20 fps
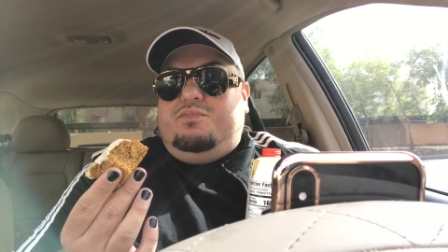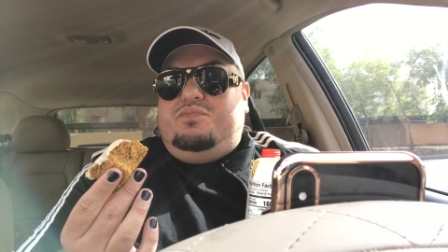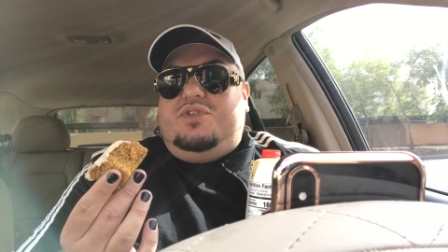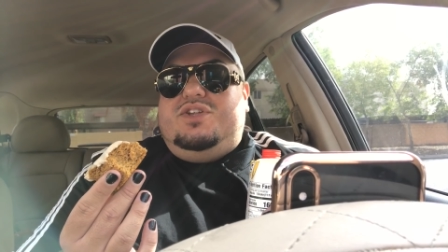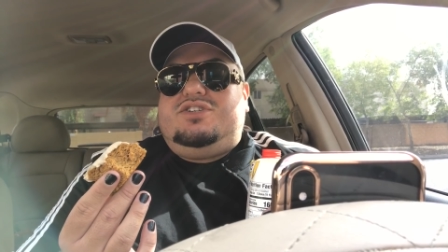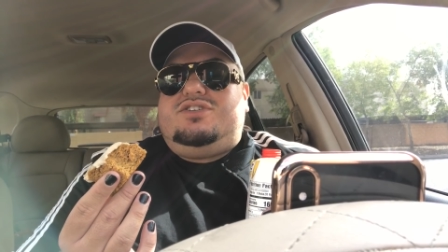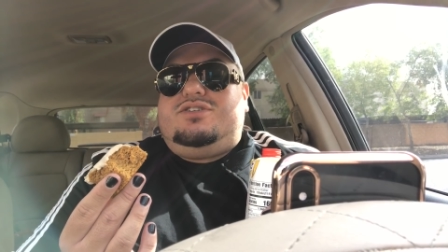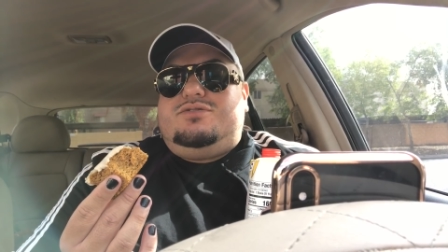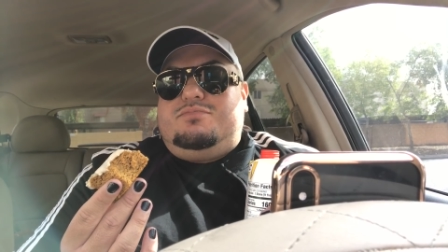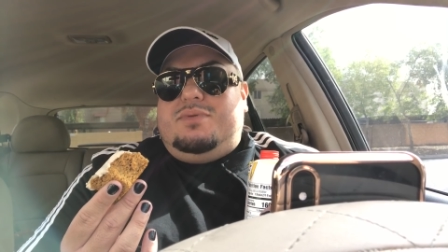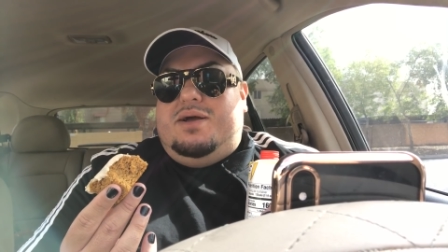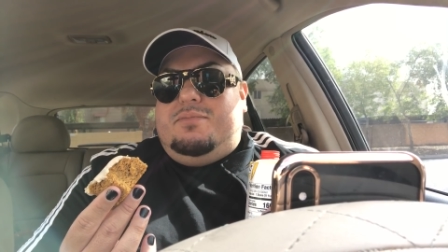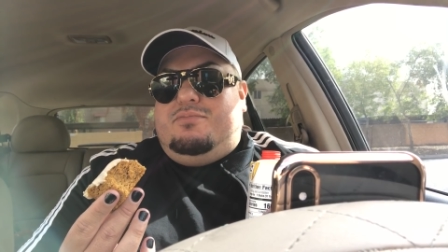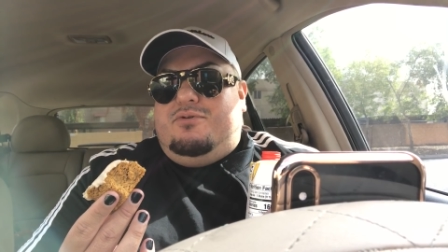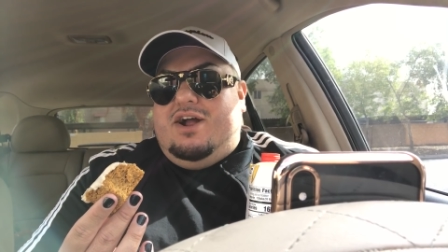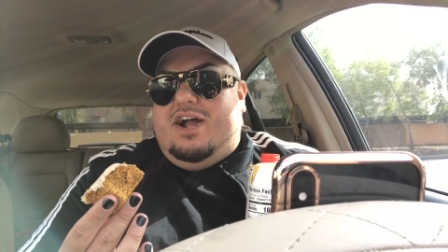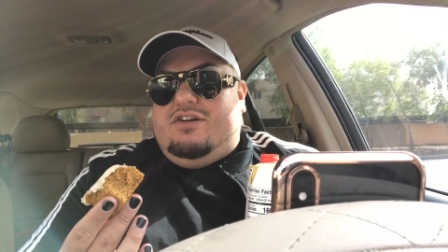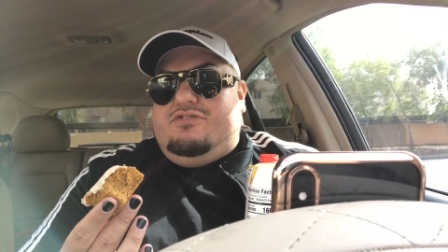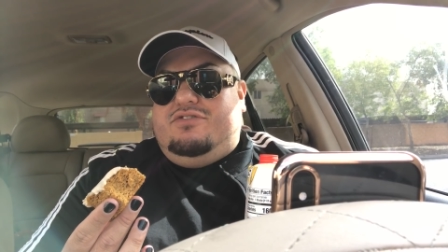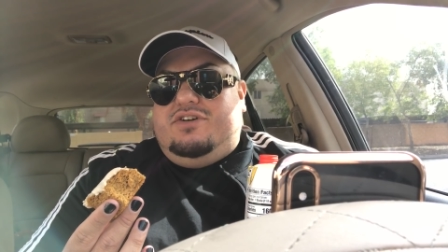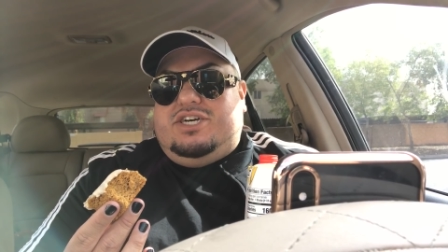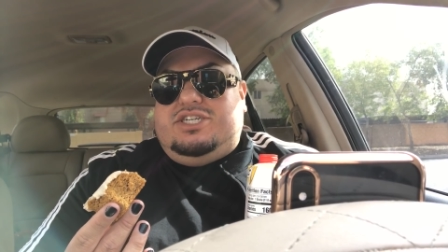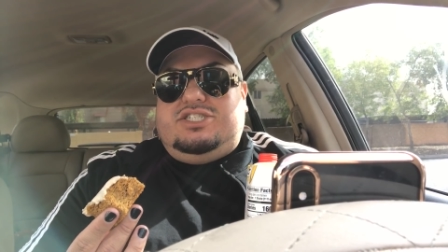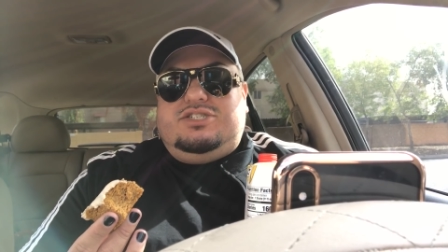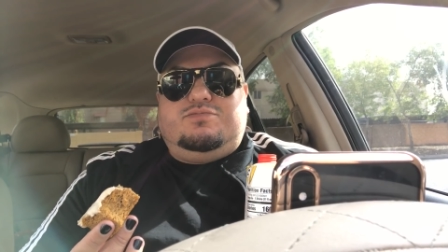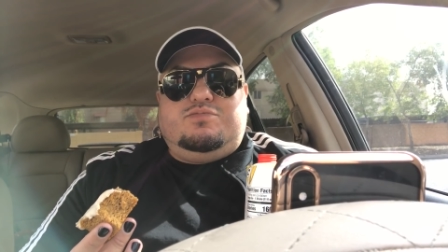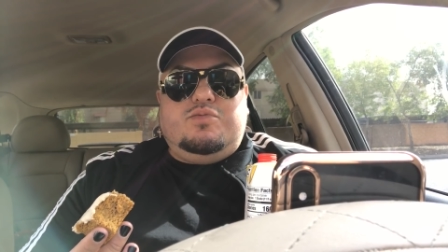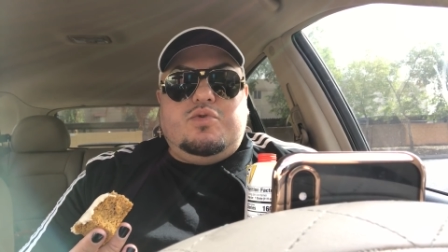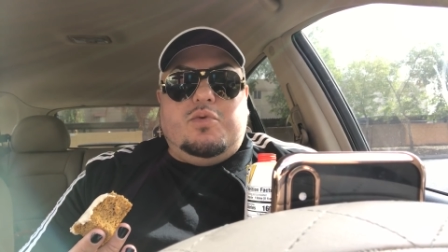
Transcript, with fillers: This is my breakfast.